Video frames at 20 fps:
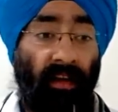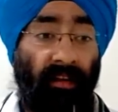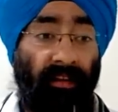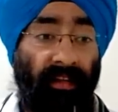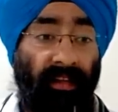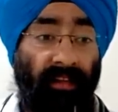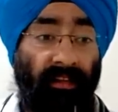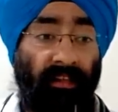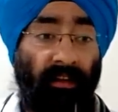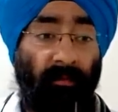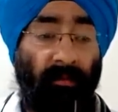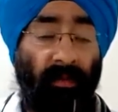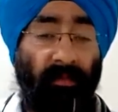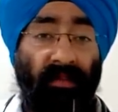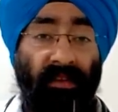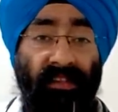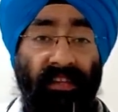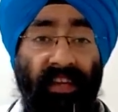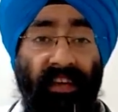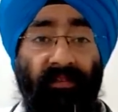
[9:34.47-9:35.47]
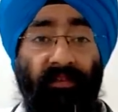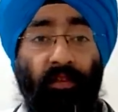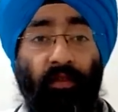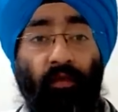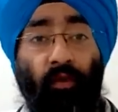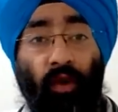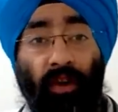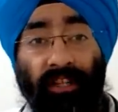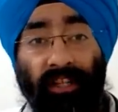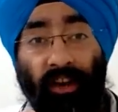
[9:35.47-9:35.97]
they, some people say if you
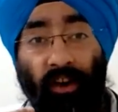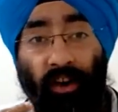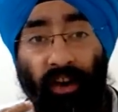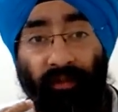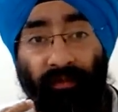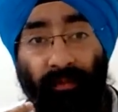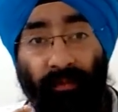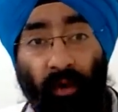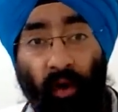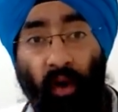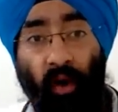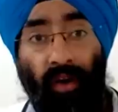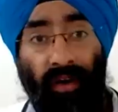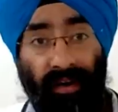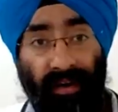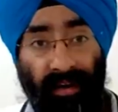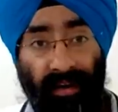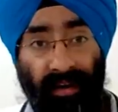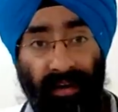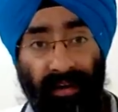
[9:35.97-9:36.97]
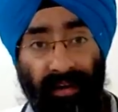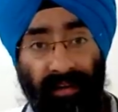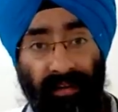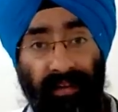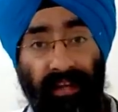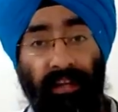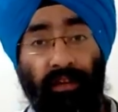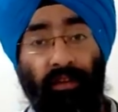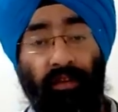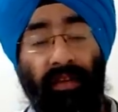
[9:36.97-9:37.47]
watch a lot of porn,
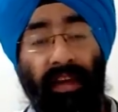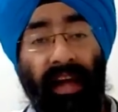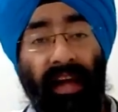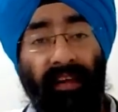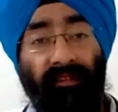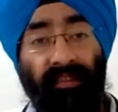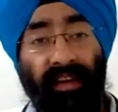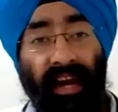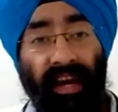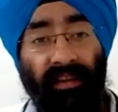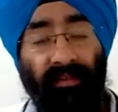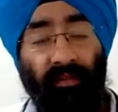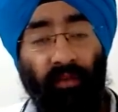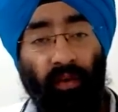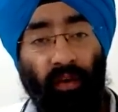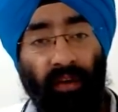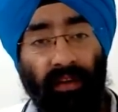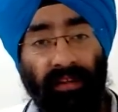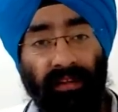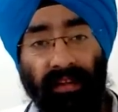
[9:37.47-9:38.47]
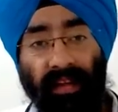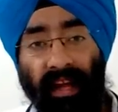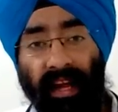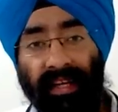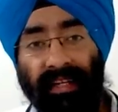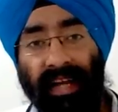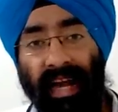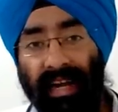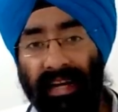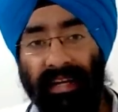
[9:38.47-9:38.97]
then you will have nightfalls.
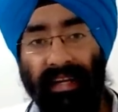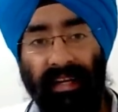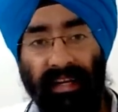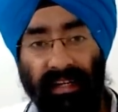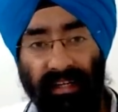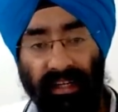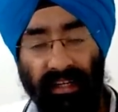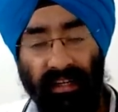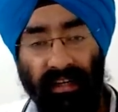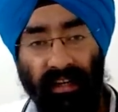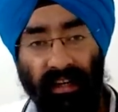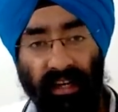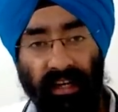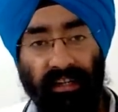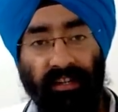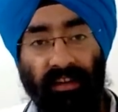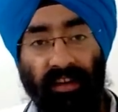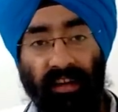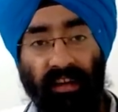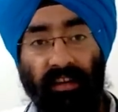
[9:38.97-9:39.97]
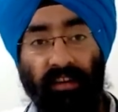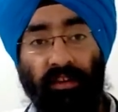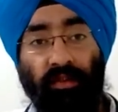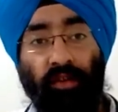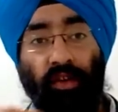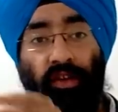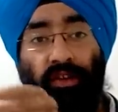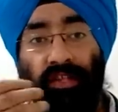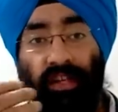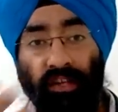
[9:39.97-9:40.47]
It's unrelated. It's related to
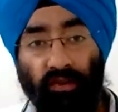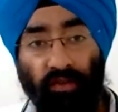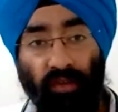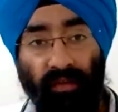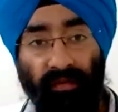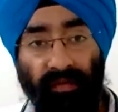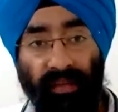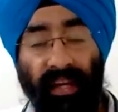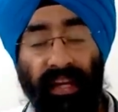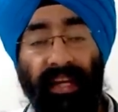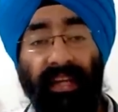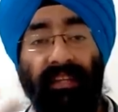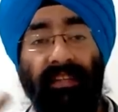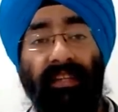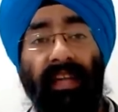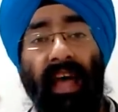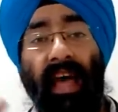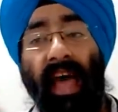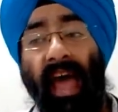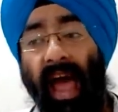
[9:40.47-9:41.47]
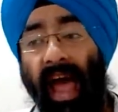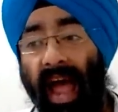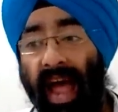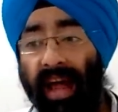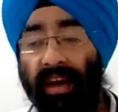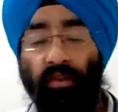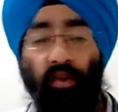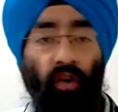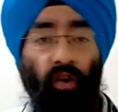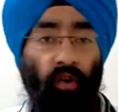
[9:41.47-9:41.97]
your sexual feelings
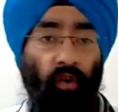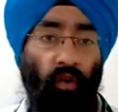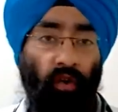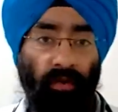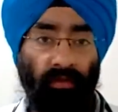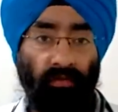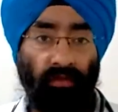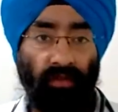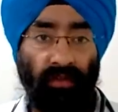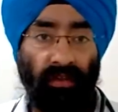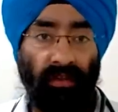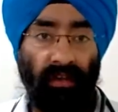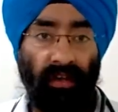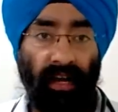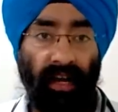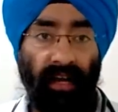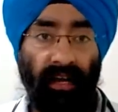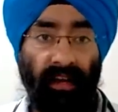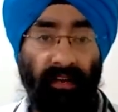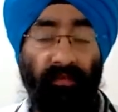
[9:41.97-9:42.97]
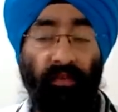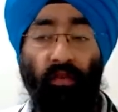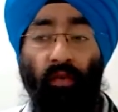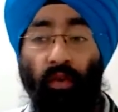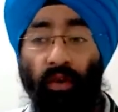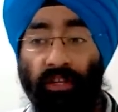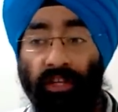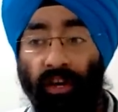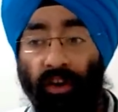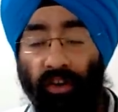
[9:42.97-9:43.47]
and your hormones, right? If you
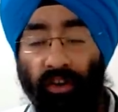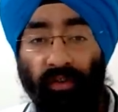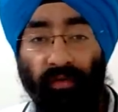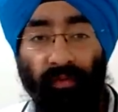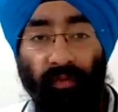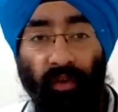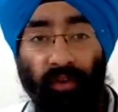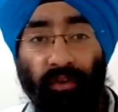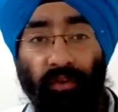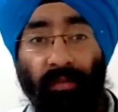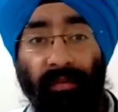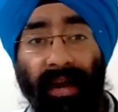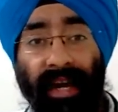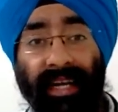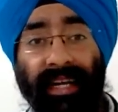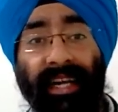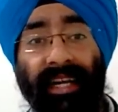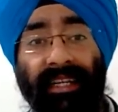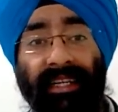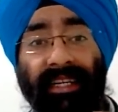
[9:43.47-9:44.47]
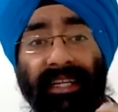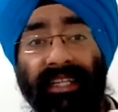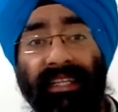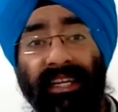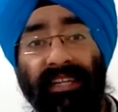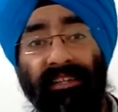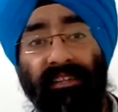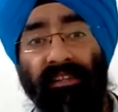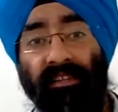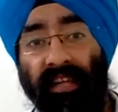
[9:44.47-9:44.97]
watch a lot of porn, you might get
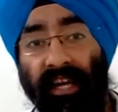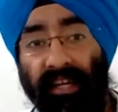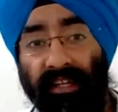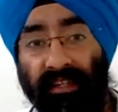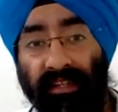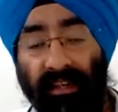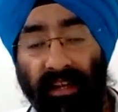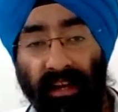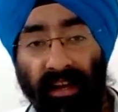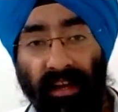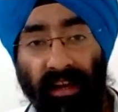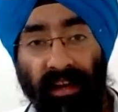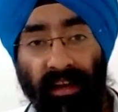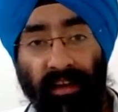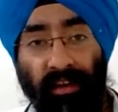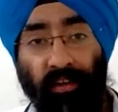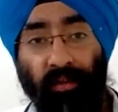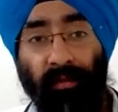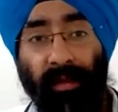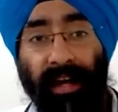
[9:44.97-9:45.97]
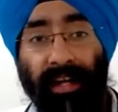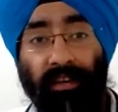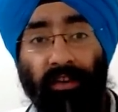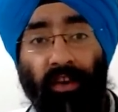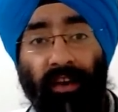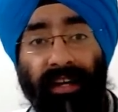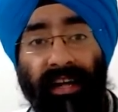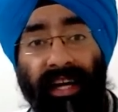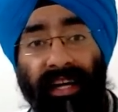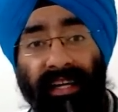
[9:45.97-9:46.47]
desensitized. You might
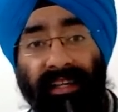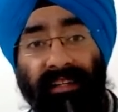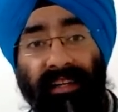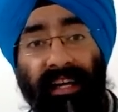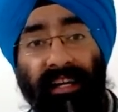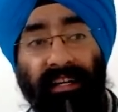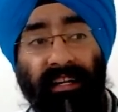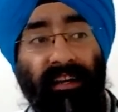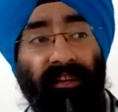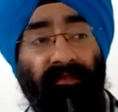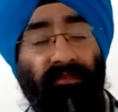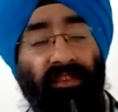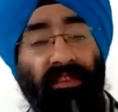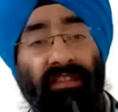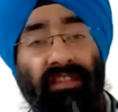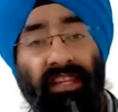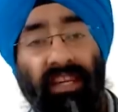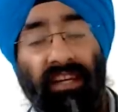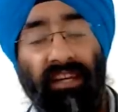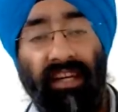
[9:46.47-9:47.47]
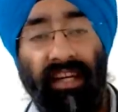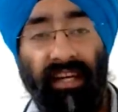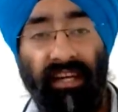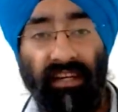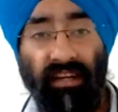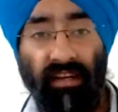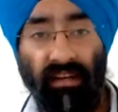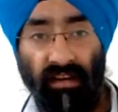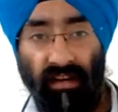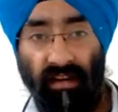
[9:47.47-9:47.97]
not get excited after seeing a
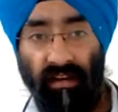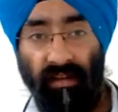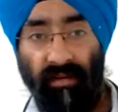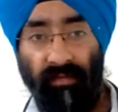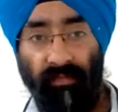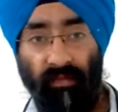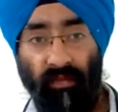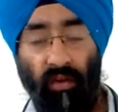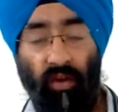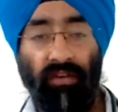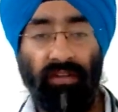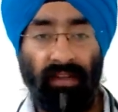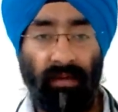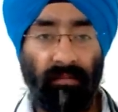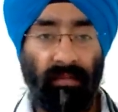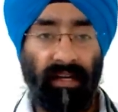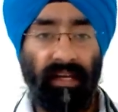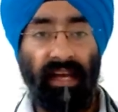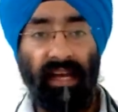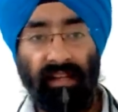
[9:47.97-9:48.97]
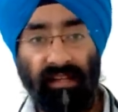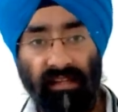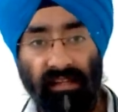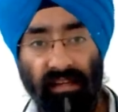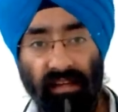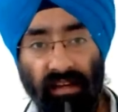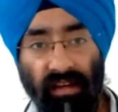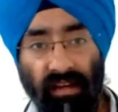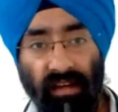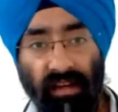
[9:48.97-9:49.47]
naked girl or somebody else.